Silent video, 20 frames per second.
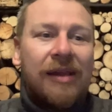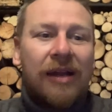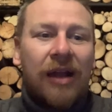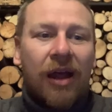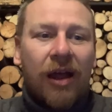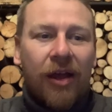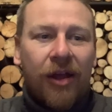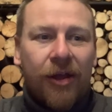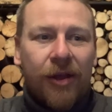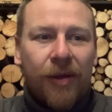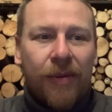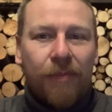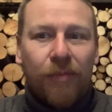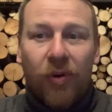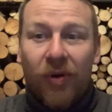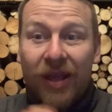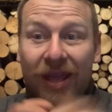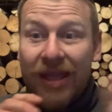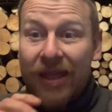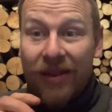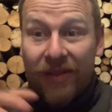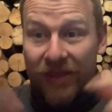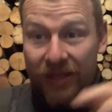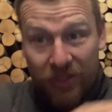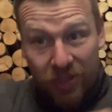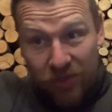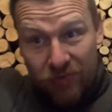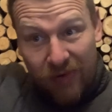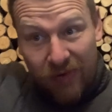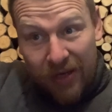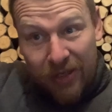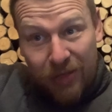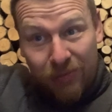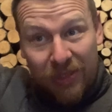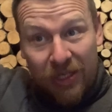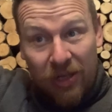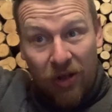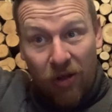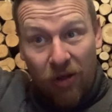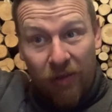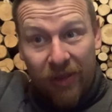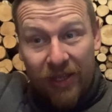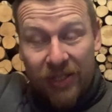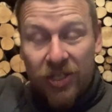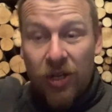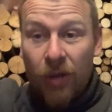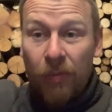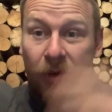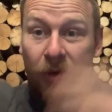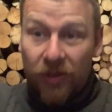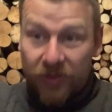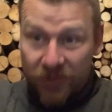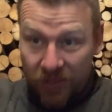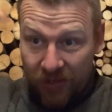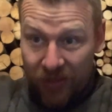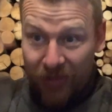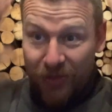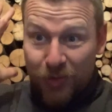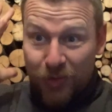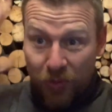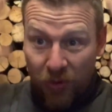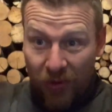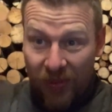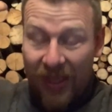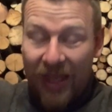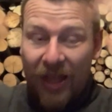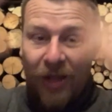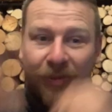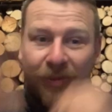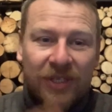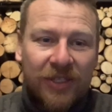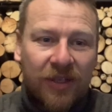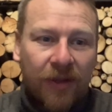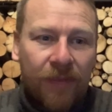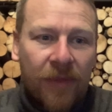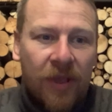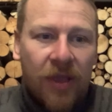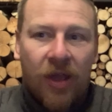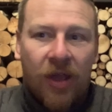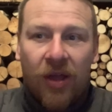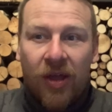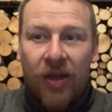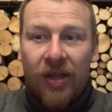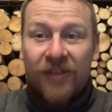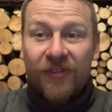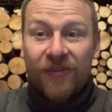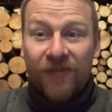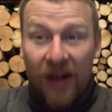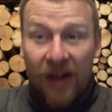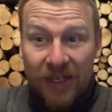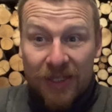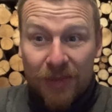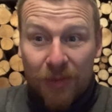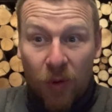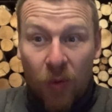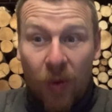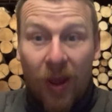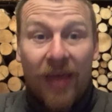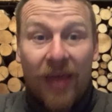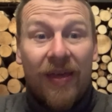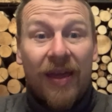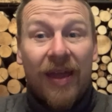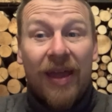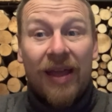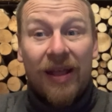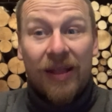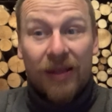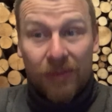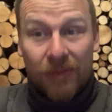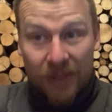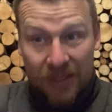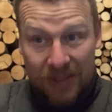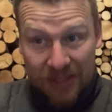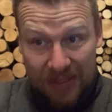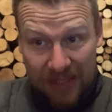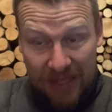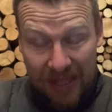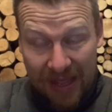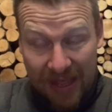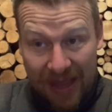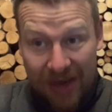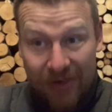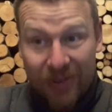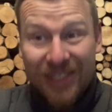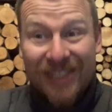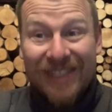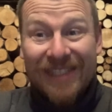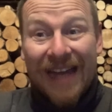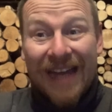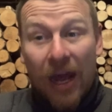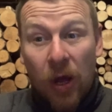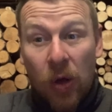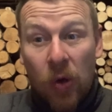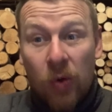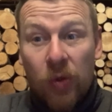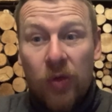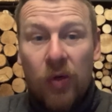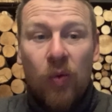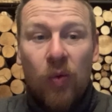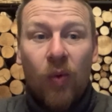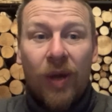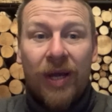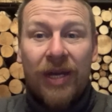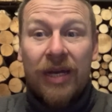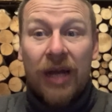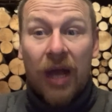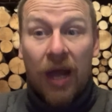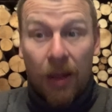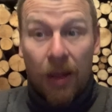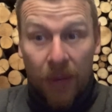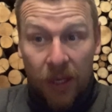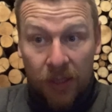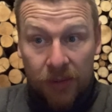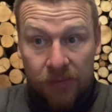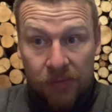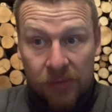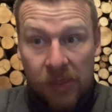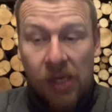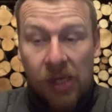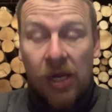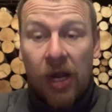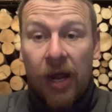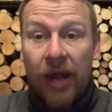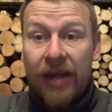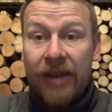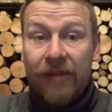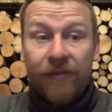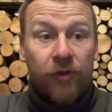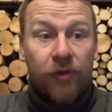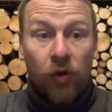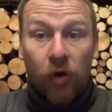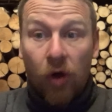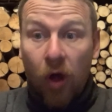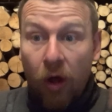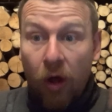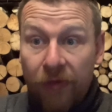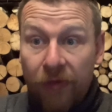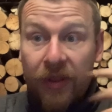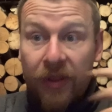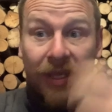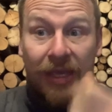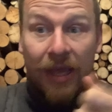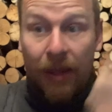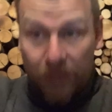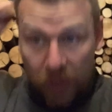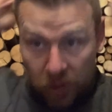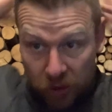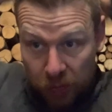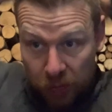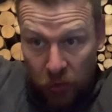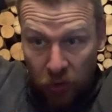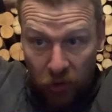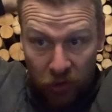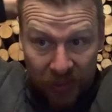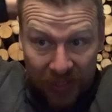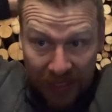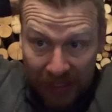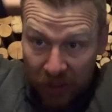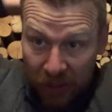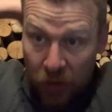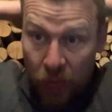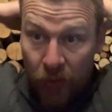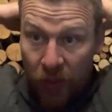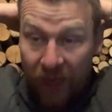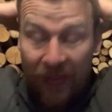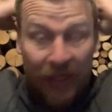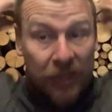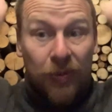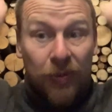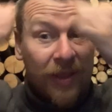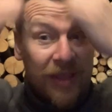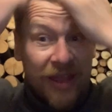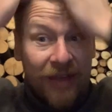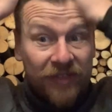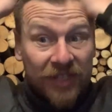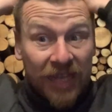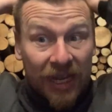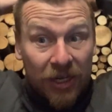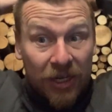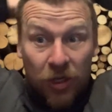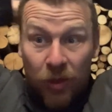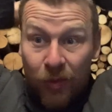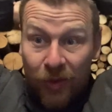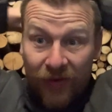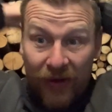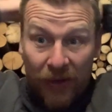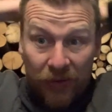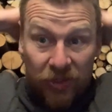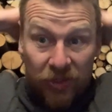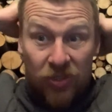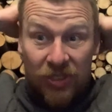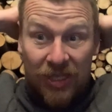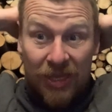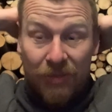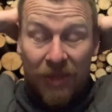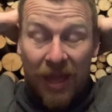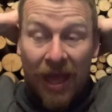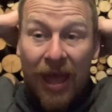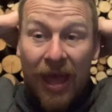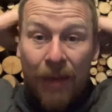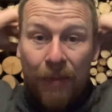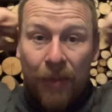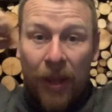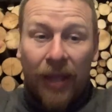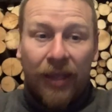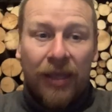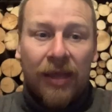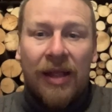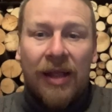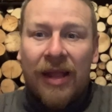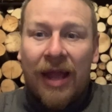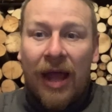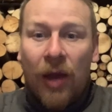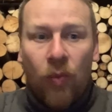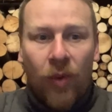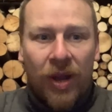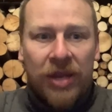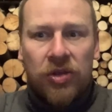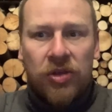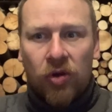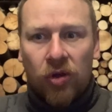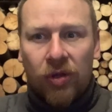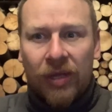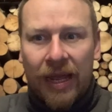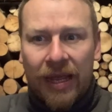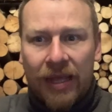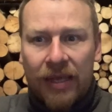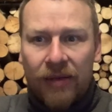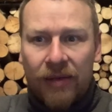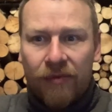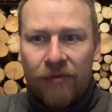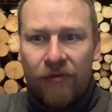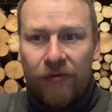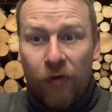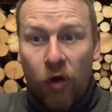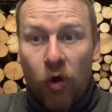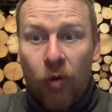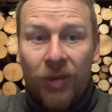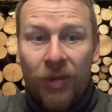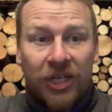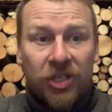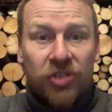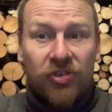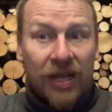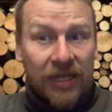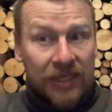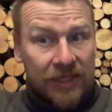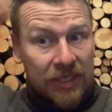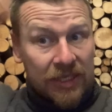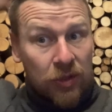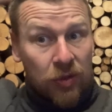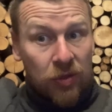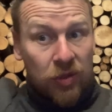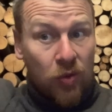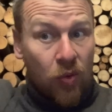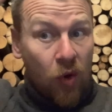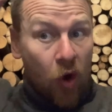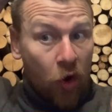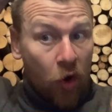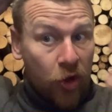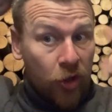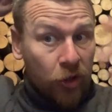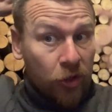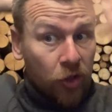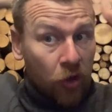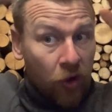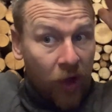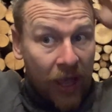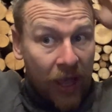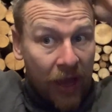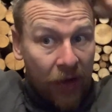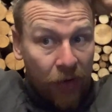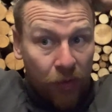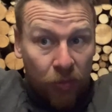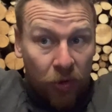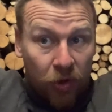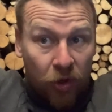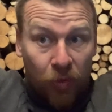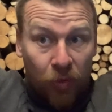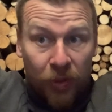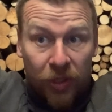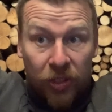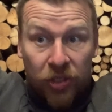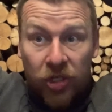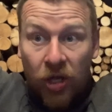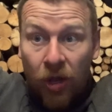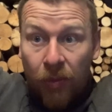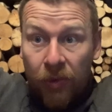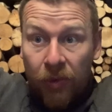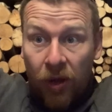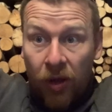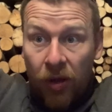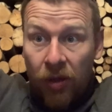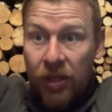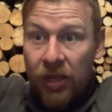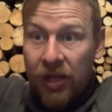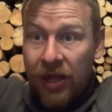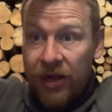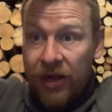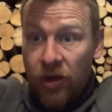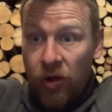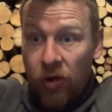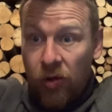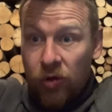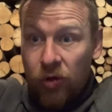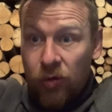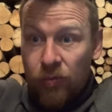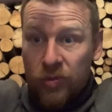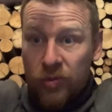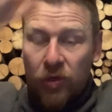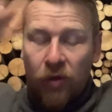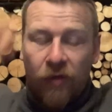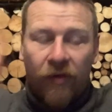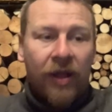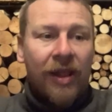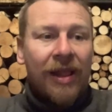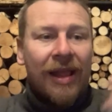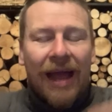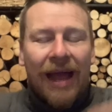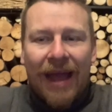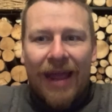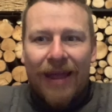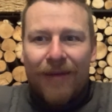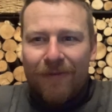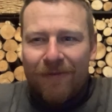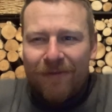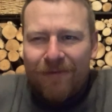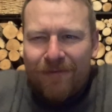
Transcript: But here, they just randomly got all their top knots on and just putting their helmets on. As far as I'm aware, their hair is down when in armour. And if you're in camp, you just put your tenugui on. That's why they have tenugui around, so just keep the hair back. And when you're, like, formally dressed, you oil your hair and put it up in a top knot, and it all comes over. I